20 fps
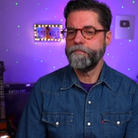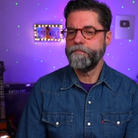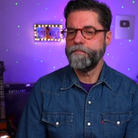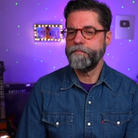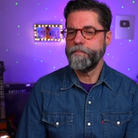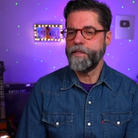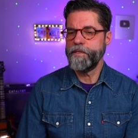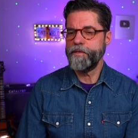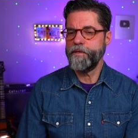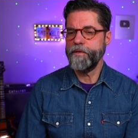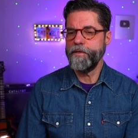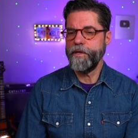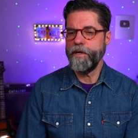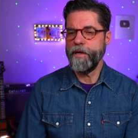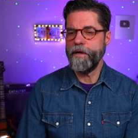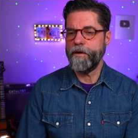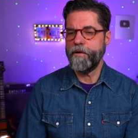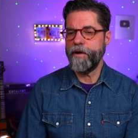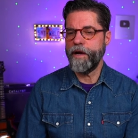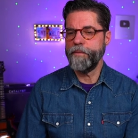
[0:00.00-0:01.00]
It's good to
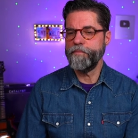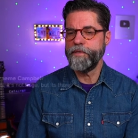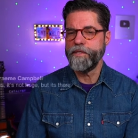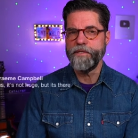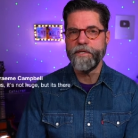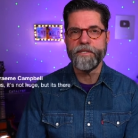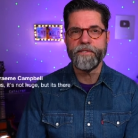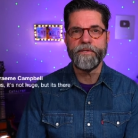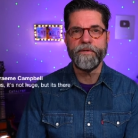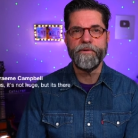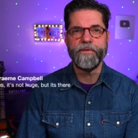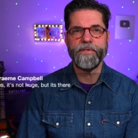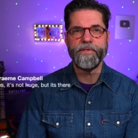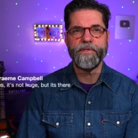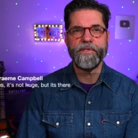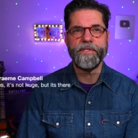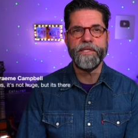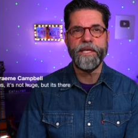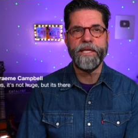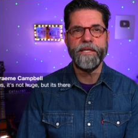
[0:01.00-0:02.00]
hear. Graham says, yes, there is a
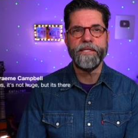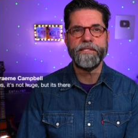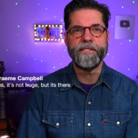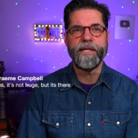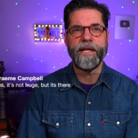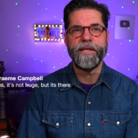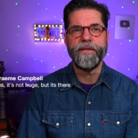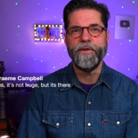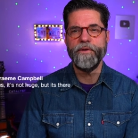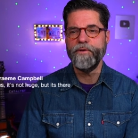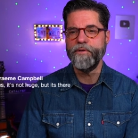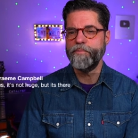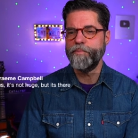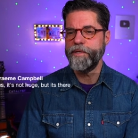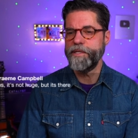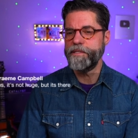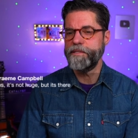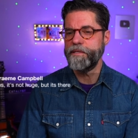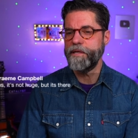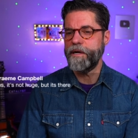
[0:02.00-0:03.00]
scene. It's not huge,
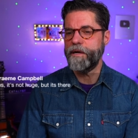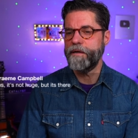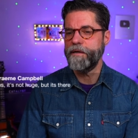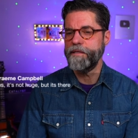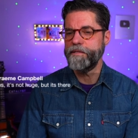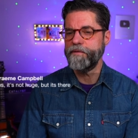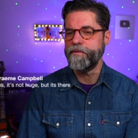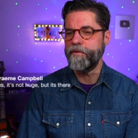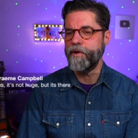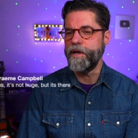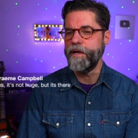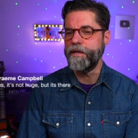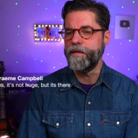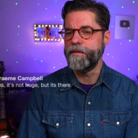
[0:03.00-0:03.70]
but it's there. That's great.